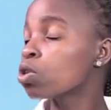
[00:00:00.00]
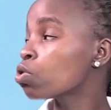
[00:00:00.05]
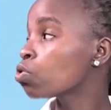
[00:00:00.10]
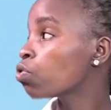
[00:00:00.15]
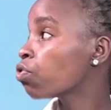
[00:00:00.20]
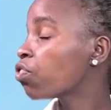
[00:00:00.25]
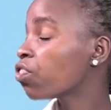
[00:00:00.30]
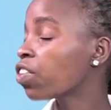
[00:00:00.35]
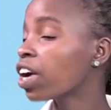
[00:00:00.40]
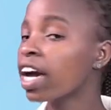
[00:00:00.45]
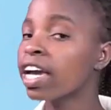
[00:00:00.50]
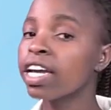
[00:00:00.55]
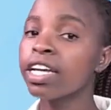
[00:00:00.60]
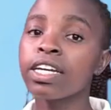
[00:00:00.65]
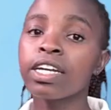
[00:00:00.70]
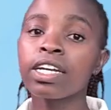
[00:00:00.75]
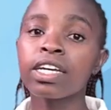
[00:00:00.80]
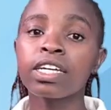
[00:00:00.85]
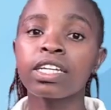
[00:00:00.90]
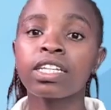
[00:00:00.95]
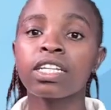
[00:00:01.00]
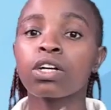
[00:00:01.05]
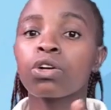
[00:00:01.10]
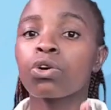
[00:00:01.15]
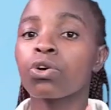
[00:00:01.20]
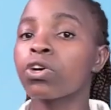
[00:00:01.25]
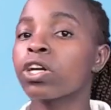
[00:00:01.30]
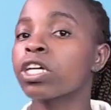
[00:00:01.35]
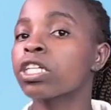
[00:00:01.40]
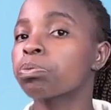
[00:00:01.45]
to find the
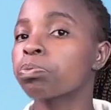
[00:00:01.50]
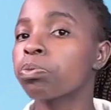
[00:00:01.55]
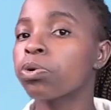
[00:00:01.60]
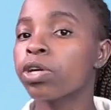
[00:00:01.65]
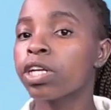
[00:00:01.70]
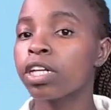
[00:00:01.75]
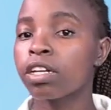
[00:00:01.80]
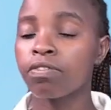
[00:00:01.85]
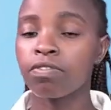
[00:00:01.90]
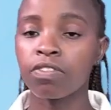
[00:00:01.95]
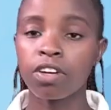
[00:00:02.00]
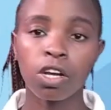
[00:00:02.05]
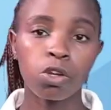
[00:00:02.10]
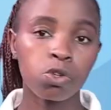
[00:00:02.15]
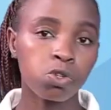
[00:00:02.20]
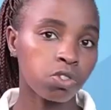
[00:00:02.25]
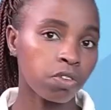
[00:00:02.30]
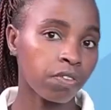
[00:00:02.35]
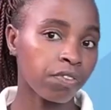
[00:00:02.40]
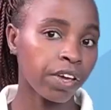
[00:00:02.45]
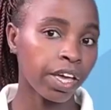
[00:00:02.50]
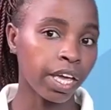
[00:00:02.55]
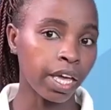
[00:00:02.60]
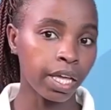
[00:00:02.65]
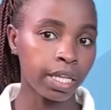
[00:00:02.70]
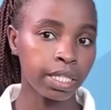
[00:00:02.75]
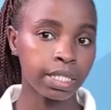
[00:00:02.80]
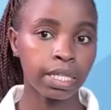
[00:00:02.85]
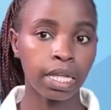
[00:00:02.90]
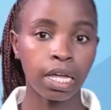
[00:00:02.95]
corresponding values of
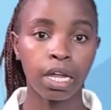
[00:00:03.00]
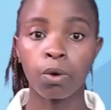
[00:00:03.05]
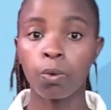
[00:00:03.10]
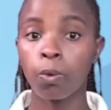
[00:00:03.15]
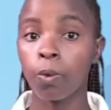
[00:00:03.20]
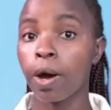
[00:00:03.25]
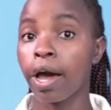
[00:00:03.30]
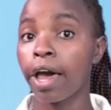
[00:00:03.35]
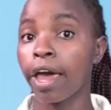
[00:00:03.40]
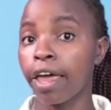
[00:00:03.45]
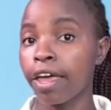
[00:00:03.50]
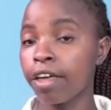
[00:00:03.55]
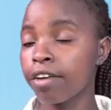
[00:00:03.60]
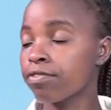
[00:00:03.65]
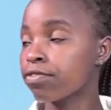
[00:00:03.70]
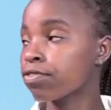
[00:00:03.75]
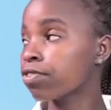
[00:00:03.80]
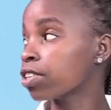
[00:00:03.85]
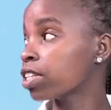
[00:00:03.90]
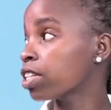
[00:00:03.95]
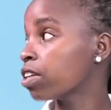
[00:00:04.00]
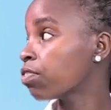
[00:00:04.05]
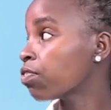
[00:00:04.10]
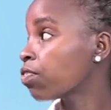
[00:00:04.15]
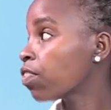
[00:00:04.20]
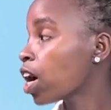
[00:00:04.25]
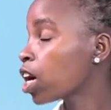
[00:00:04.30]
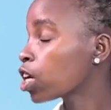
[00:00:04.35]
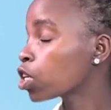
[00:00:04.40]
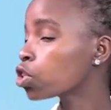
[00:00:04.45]
x and y for the
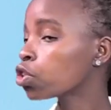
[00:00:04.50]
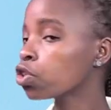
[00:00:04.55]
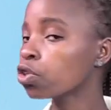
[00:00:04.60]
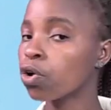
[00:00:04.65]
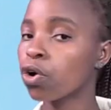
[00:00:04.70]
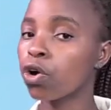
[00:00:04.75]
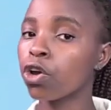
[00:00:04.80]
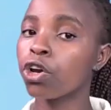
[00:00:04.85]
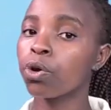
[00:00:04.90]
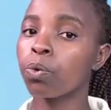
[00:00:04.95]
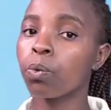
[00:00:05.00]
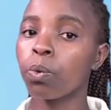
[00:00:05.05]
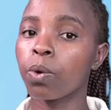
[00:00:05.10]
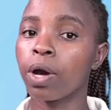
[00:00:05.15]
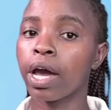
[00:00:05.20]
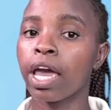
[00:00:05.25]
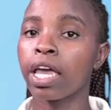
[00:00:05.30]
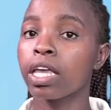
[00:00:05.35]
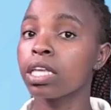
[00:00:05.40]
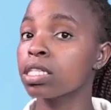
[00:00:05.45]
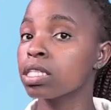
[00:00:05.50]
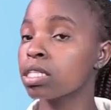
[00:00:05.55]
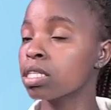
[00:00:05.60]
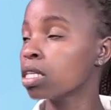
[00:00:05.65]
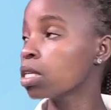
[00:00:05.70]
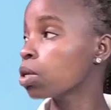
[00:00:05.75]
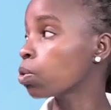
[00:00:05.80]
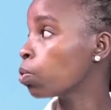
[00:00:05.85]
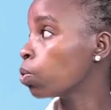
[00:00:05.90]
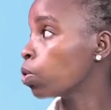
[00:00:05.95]
function y is
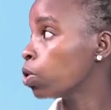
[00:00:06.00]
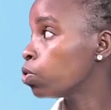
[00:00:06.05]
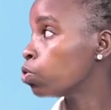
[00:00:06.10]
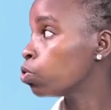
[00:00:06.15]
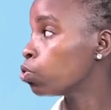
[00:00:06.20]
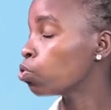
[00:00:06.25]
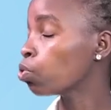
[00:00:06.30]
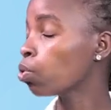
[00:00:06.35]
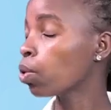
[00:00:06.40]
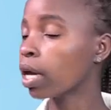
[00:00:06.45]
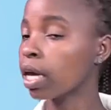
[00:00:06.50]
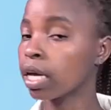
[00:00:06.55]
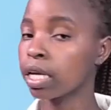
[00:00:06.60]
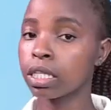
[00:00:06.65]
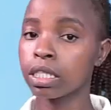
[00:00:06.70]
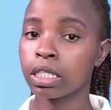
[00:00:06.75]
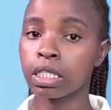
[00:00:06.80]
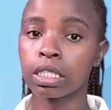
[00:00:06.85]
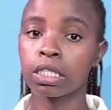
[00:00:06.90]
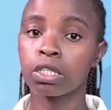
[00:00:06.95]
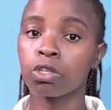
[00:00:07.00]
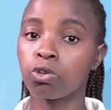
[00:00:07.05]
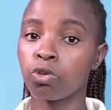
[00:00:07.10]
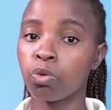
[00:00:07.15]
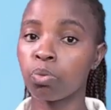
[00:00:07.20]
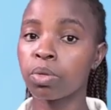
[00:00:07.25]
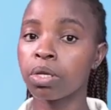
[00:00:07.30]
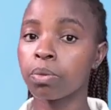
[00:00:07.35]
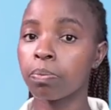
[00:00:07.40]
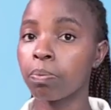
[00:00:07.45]
equal to 2x
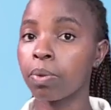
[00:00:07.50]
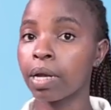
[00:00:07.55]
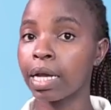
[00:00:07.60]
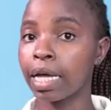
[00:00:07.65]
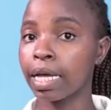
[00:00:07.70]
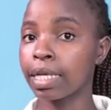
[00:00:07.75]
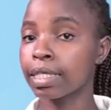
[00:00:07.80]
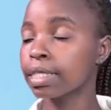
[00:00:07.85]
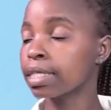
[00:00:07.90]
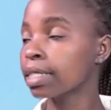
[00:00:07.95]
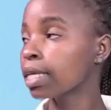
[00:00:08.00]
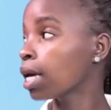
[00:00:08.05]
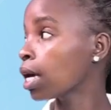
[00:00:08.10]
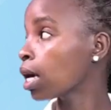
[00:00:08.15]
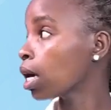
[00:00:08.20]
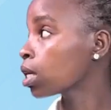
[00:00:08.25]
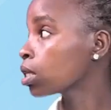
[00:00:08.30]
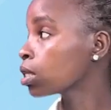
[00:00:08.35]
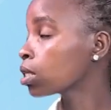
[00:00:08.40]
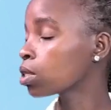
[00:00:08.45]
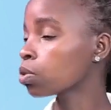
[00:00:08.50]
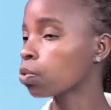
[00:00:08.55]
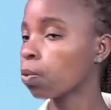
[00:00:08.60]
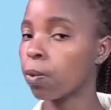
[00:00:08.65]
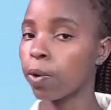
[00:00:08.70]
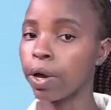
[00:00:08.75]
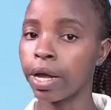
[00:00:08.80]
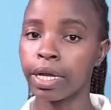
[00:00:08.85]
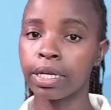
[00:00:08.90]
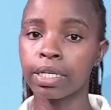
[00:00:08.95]
cubed plus x
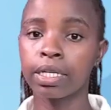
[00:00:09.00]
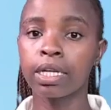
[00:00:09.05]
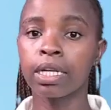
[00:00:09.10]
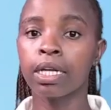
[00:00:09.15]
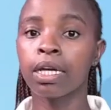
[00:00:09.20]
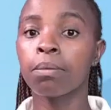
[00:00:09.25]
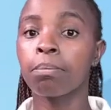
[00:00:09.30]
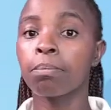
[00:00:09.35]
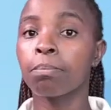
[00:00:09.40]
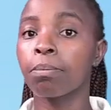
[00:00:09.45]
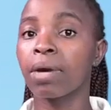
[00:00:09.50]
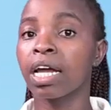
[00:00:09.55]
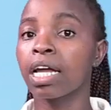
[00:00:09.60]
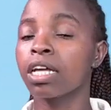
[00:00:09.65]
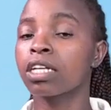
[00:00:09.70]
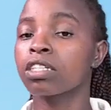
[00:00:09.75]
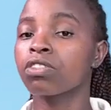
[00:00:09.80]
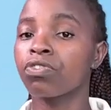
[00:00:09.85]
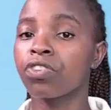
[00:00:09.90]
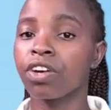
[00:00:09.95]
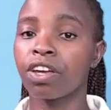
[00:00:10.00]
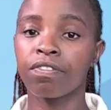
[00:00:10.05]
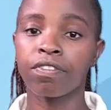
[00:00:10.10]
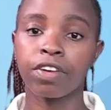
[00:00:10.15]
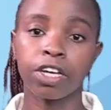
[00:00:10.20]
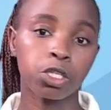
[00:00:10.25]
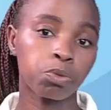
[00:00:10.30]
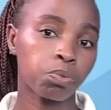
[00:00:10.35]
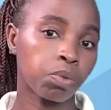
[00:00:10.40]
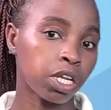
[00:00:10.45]
squared minus
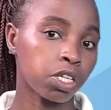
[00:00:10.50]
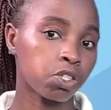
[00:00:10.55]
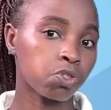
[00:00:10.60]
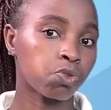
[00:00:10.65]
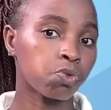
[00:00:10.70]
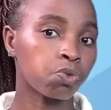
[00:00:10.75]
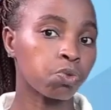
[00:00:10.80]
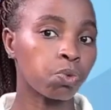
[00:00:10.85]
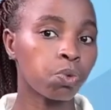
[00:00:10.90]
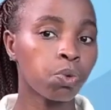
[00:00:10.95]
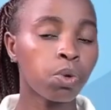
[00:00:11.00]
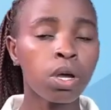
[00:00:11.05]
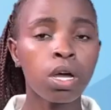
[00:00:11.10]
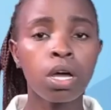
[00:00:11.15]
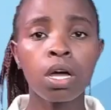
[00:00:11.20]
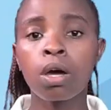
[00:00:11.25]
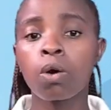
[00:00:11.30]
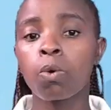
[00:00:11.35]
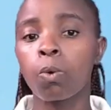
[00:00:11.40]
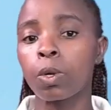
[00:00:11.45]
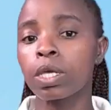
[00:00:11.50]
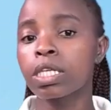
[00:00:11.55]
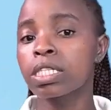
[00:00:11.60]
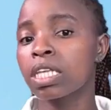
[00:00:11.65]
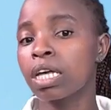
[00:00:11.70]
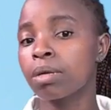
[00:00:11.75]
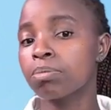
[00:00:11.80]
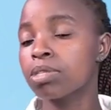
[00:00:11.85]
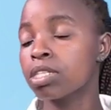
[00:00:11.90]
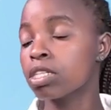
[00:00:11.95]
5x plus 2, we
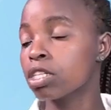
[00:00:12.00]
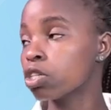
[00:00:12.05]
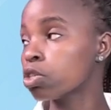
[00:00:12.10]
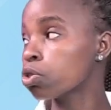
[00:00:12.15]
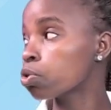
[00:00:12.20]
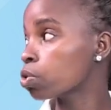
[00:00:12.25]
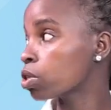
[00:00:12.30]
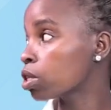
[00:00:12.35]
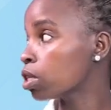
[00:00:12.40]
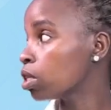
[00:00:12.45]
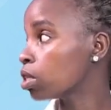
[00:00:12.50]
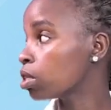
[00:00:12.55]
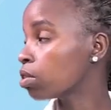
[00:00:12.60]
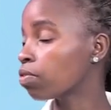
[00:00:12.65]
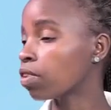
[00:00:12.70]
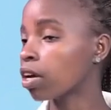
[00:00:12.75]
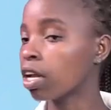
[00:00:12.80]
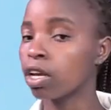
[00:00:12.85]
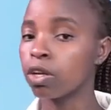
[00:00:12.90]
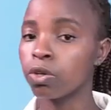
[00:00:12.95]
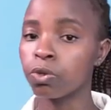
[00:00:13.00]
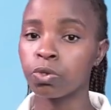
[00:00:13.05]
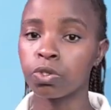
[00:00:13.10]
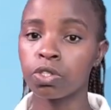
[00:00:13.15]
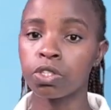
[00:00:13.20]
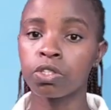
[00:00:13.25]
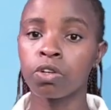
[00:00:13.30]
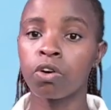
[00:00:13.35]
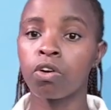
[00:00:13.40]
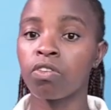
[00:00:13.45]
substitute these
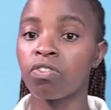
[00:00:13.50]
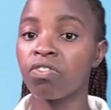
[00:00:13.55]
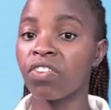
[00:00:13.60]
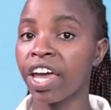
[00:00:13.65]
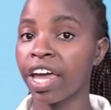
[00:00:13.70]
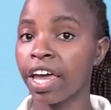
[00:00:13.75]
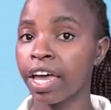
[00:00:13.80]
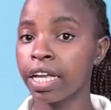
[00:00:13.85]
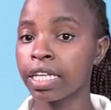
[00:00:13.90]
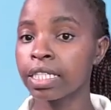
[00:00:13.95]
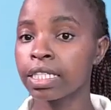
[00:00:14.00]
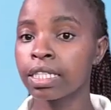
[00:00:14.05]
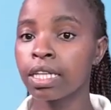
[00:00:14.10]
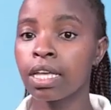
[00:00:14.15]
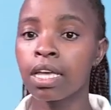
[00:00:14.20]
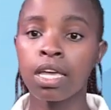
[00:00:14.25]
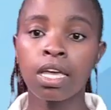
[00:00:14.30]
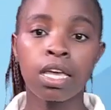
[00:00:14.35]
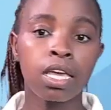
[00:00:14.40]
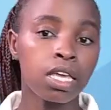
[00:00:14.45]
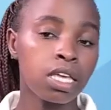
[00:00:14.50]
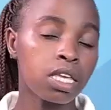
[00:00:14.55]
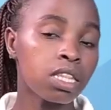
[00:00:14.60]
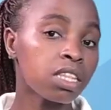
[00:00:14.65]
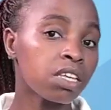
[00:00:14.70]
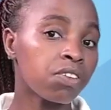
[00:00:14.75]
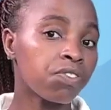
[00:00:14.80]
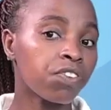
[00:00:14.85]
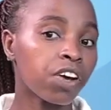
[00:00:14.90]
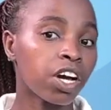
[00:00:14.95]
values of x in
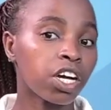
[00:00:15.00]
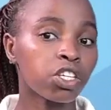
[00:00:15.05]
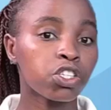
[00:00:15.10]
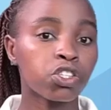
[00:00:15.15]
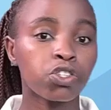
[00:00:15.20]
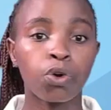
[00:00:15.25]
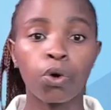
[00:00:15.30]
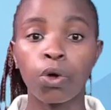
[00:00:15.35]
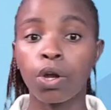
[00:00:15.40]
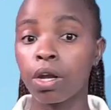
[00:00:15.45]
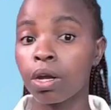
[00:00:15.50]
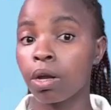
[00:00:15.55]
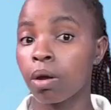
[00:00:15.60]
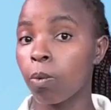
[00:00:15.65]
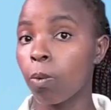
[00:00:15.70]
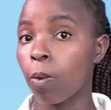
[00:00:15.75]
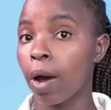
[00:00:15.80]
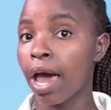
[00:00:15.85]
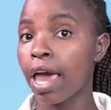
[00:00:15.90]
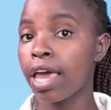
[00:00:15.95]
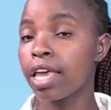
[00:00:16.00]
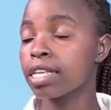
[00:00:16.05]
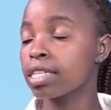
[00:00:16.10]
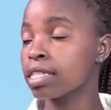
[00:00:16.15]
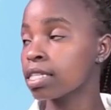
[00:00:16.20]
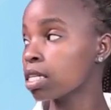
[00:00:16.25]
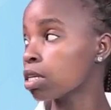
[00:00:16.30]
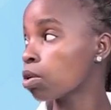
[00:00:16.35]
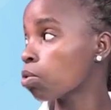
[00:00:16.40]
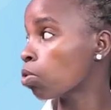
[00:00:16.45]
the function y is
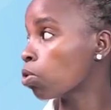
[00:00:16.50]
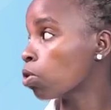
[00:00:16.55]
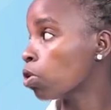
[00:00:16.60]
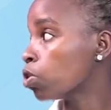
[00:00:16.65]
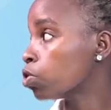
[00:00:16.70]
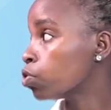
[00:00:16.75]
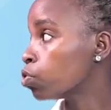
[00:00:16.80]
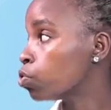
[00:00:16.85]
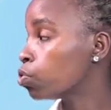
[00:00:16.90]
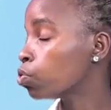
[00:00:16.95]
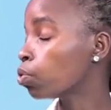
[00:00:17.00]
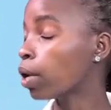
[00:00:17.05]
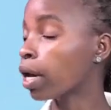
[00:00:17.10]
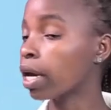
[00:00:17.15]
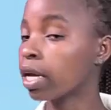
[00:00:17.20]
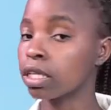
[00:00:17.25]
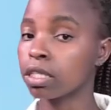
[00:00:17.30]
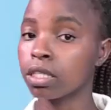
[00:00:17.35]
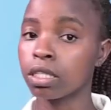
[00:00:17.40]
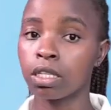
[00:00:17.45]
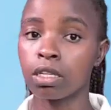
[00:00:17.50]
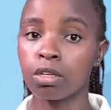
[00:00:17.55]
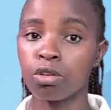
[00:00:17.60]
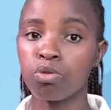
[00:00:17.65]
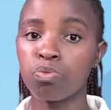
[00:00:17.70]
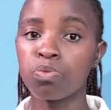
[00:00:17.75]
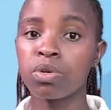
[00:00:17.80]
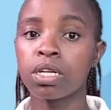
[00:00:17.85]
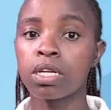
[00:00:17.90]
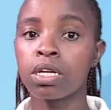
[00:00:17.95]
equal to 2x
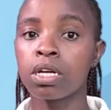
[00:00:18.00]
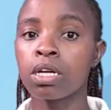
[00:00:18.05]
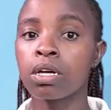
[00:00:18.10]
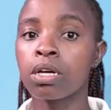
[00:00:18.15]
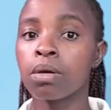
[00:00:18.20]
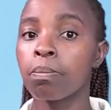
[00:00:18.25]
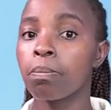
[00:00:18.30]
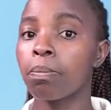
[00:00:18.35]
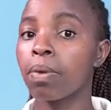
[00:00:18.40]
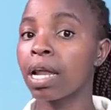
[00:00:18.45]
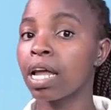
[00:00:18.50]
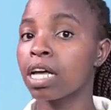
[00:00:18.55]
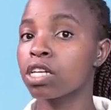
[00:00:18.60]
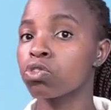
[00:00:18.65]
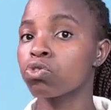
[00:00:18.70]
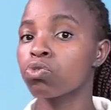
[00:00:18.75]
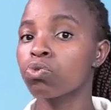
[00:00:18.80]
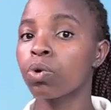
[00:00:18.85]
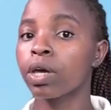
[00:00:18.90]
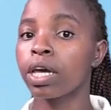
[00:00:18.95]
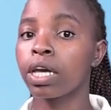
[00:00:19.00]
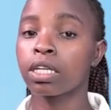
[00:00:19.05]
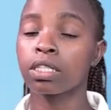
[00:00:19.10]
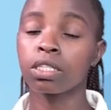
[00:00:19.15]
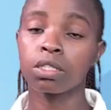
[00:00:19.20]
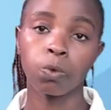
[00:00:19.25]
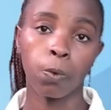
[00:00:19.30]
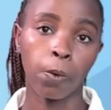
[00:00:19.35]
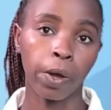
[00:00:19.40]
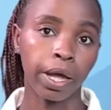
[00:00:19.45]
cubed plus x
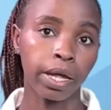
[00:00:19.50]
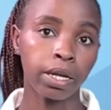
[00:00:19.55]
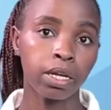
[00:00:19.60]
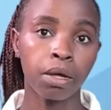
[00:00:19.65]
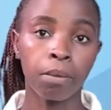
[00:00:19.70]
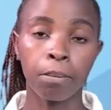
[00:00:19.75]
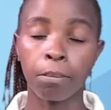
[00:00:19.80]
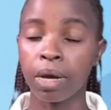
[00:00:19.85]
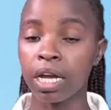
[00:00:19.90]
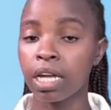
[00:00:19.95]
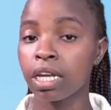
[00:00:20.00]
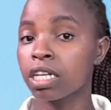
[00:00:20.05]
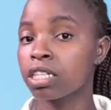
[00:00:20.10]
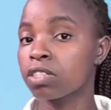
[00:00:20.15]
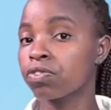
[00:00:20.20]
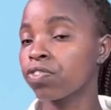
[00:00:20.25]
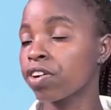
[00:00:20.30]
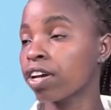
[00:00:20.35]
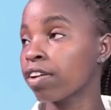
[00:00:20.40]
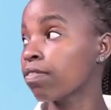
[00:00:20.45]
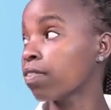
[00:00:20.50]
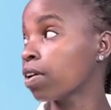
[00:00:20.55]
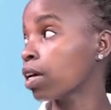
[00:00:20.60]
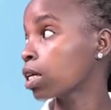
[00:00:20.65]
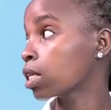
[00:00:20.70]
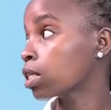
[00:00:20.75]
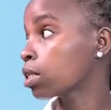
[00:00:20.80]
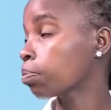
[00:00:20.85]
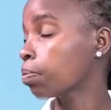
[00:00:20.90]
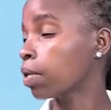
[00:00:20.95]
squared minus
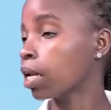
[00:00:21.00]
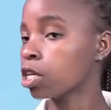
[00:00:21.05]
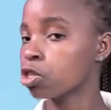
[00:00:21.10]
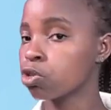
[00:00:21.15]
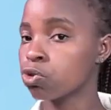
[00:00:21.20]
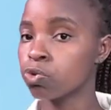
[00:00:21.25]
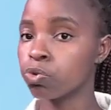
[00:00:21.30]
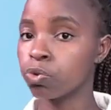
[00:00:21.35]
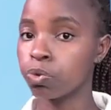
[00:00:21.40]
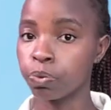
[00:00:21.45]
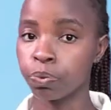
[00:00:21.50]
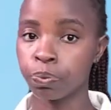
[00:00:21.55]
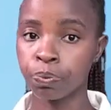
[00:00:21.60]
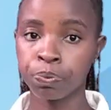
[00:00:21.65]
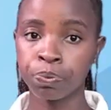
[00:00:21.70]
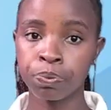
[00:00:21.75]
5x plus 2.